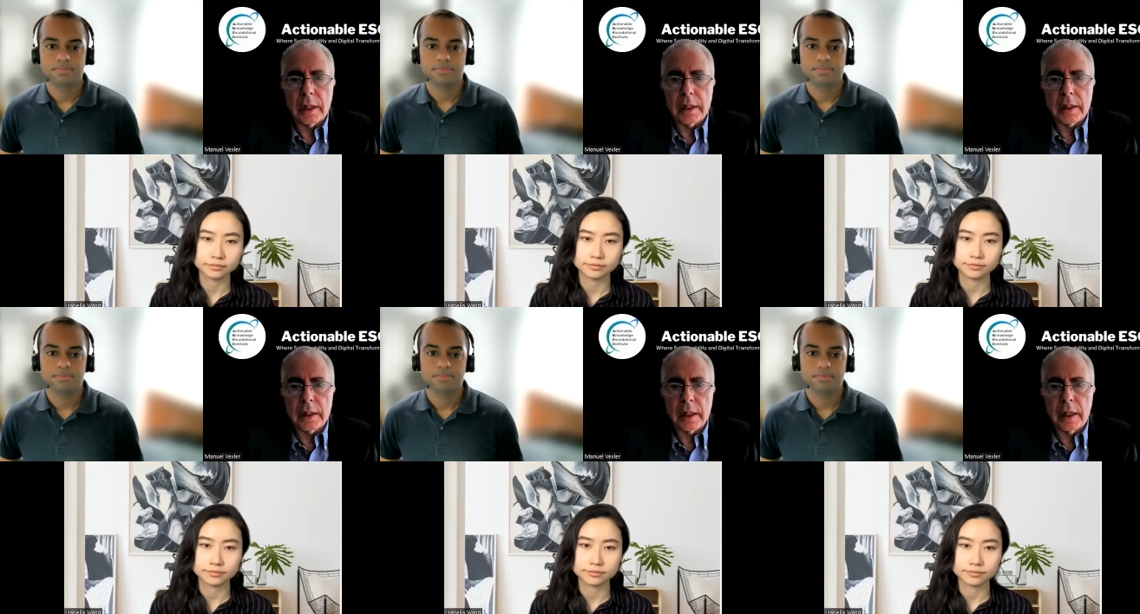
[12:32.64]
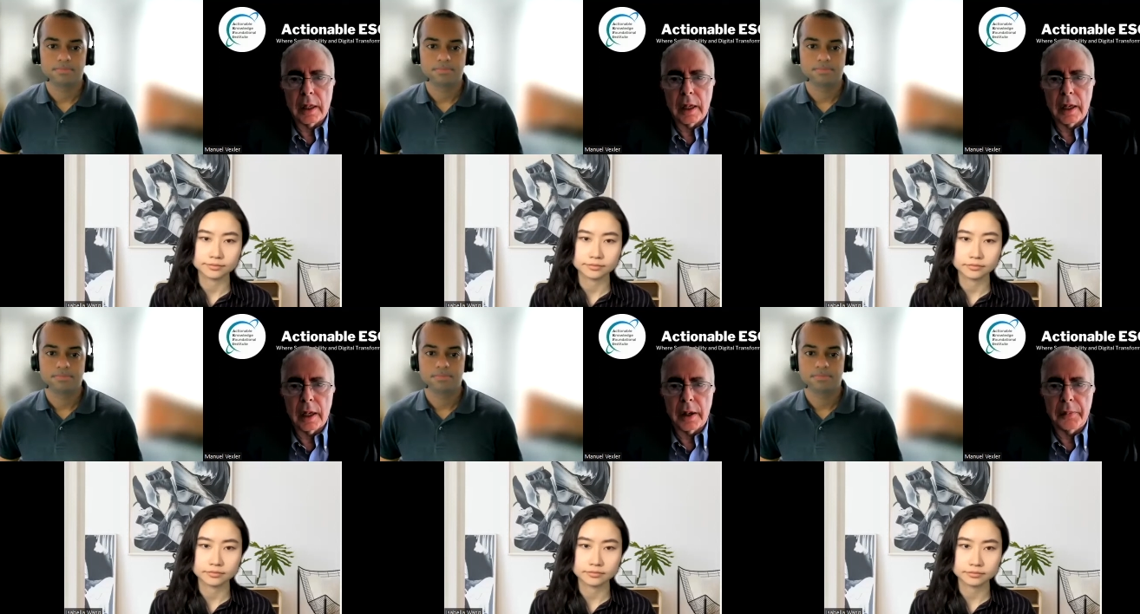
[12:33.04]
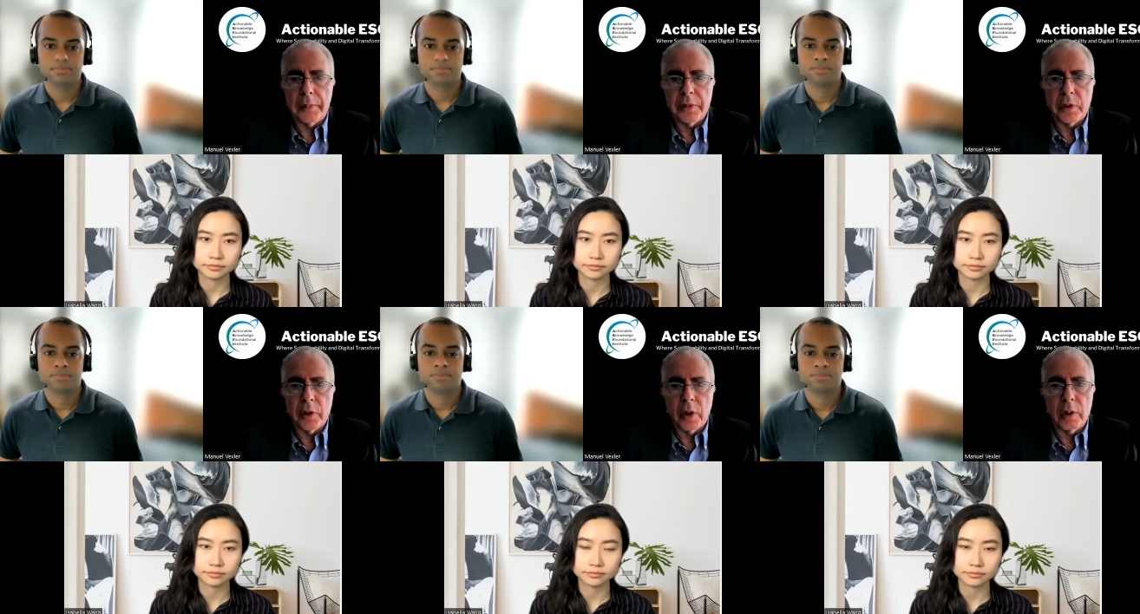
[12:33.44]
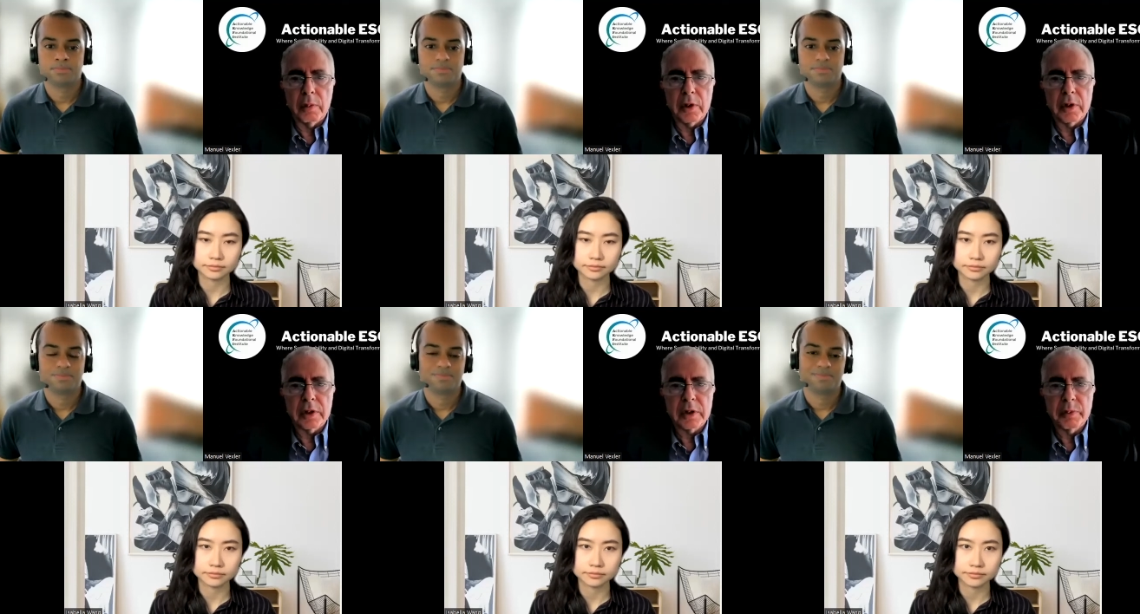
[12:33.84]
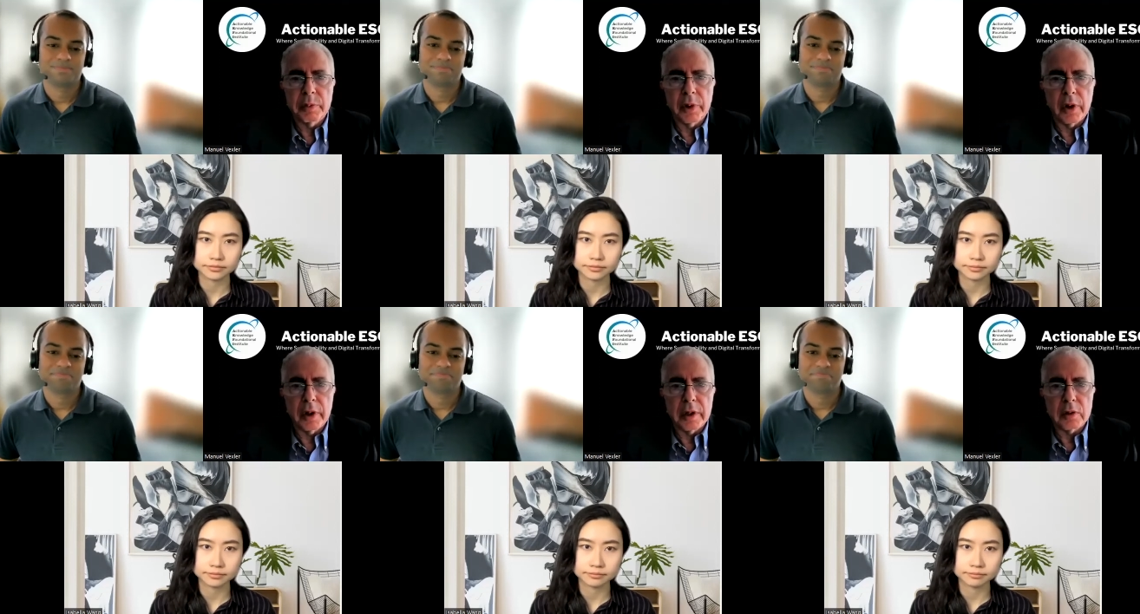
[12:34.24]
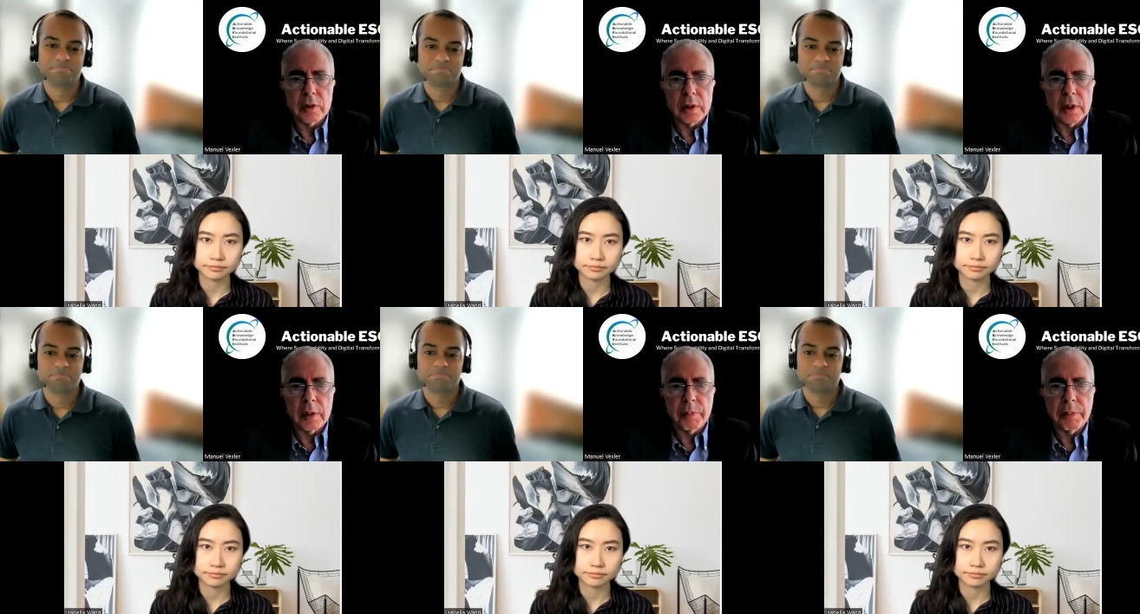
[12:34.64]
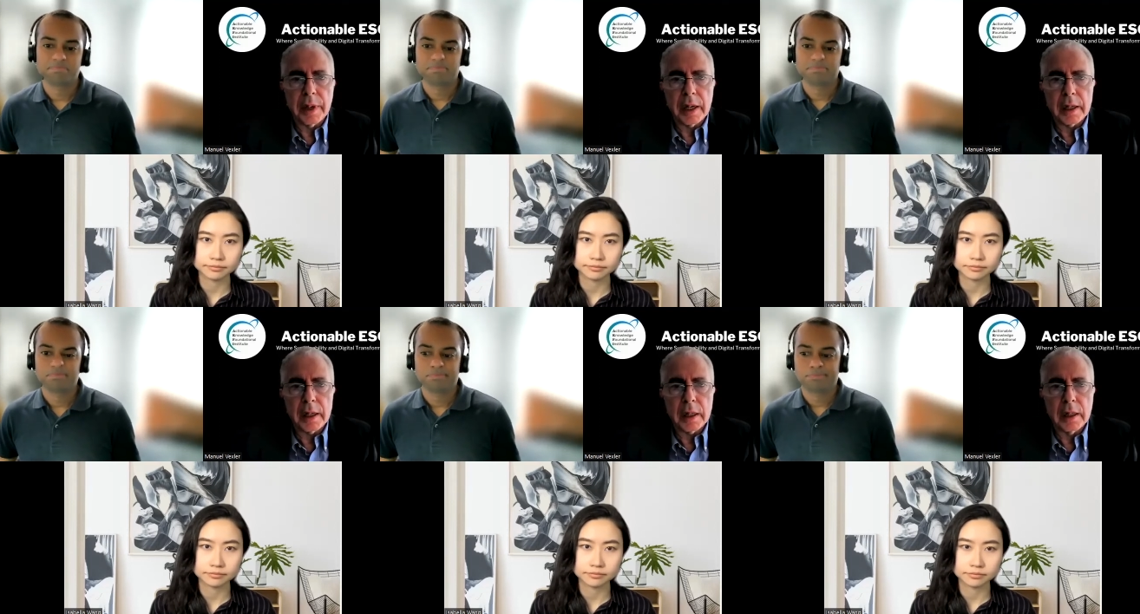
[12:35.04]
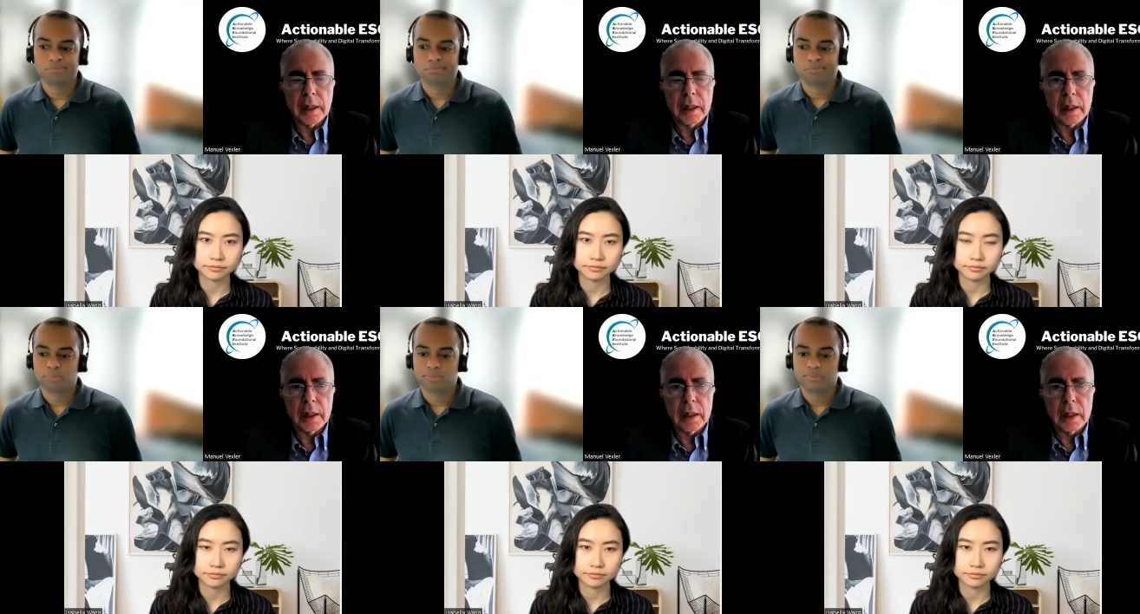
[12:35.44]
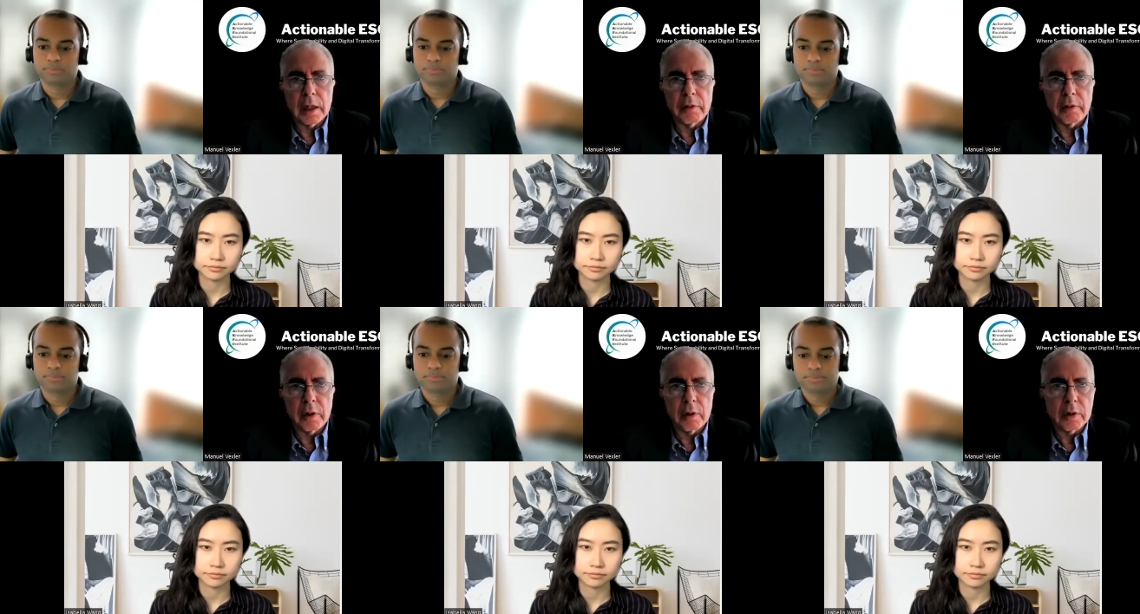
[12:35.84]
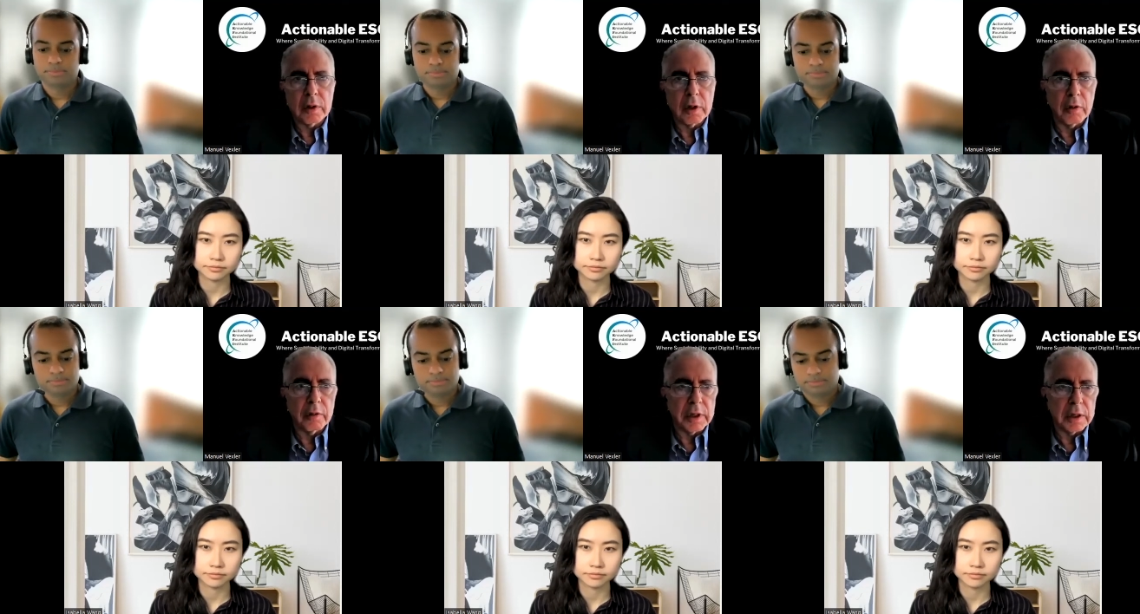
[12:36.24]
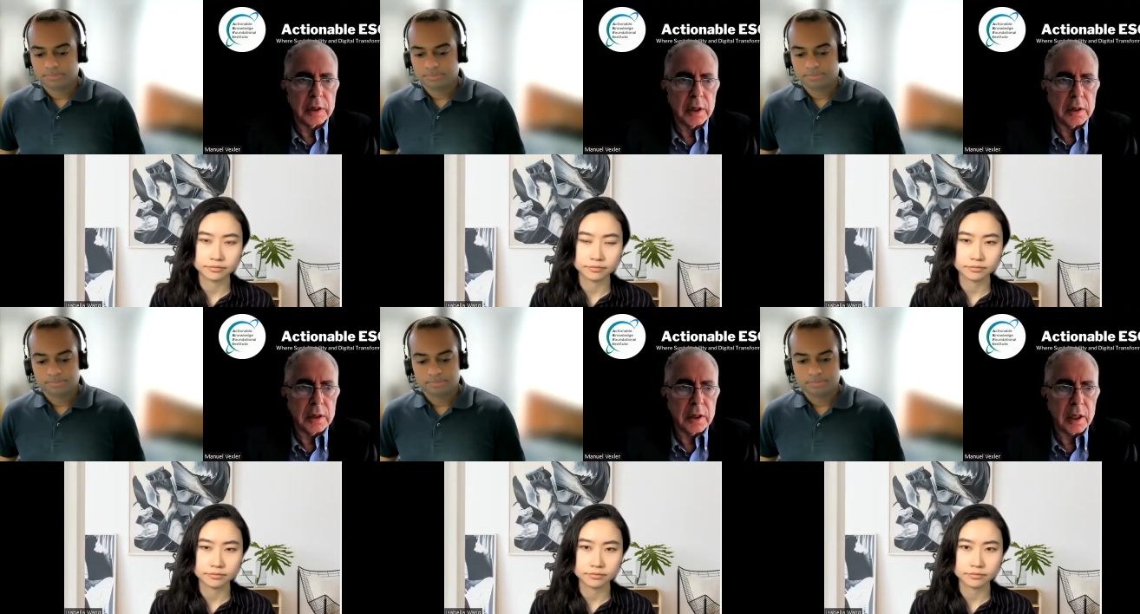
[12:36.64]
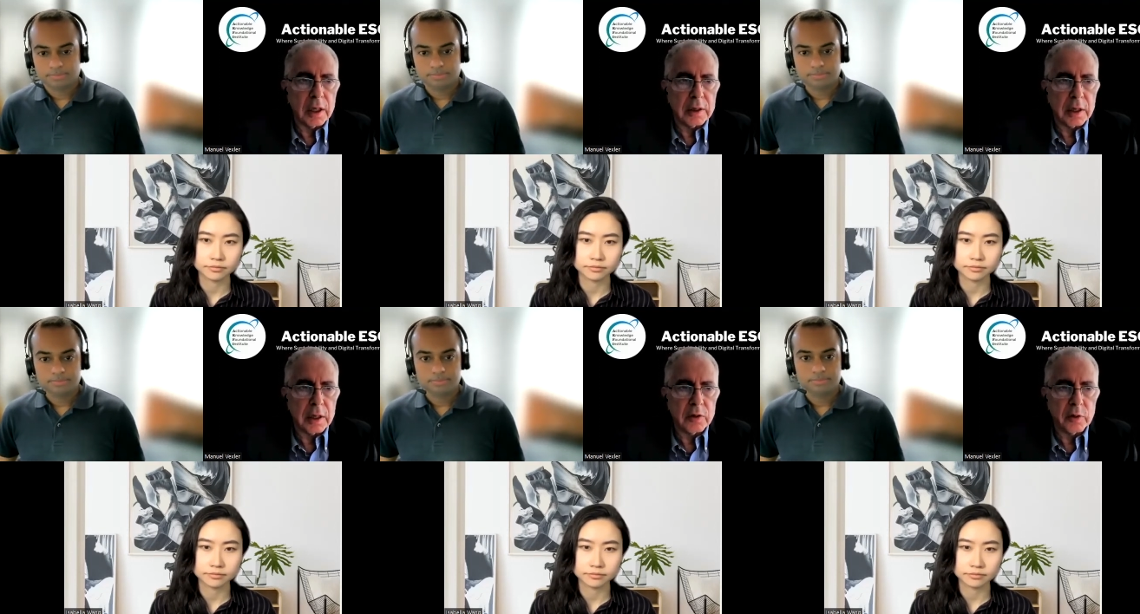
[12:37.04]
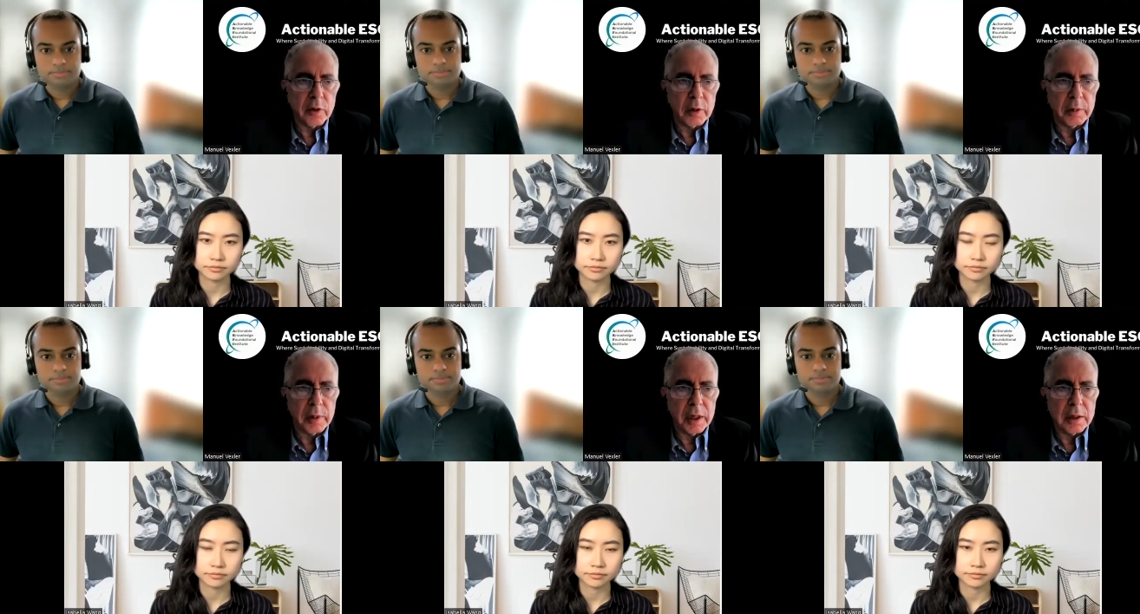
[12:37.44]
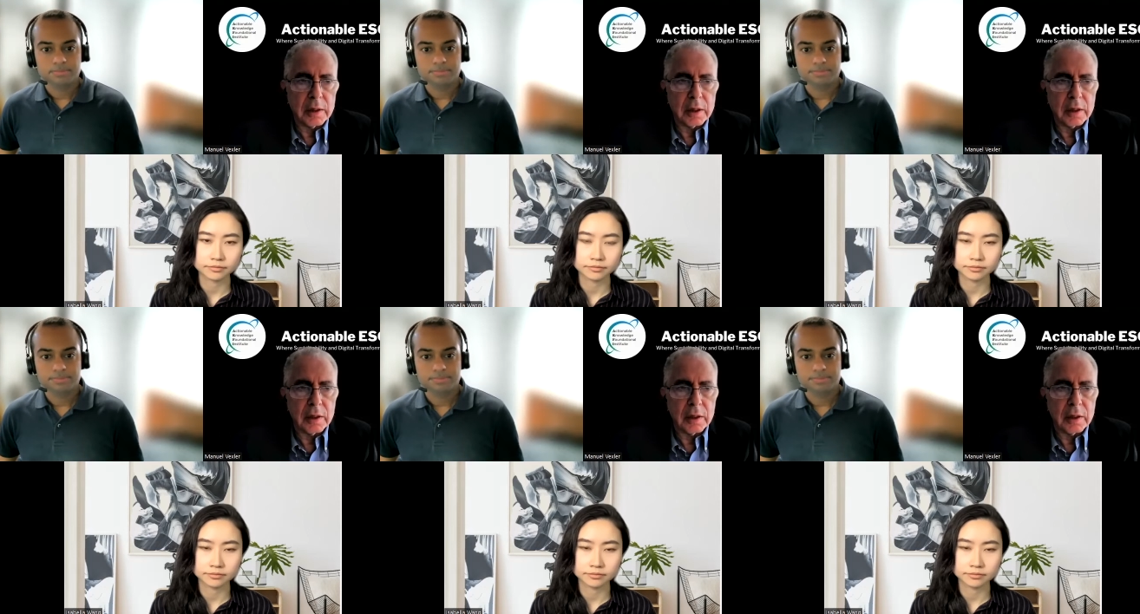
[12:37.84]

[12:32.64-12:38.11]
Speaker 1: and uh, you almost point to the parallel evolution of the digital transformation.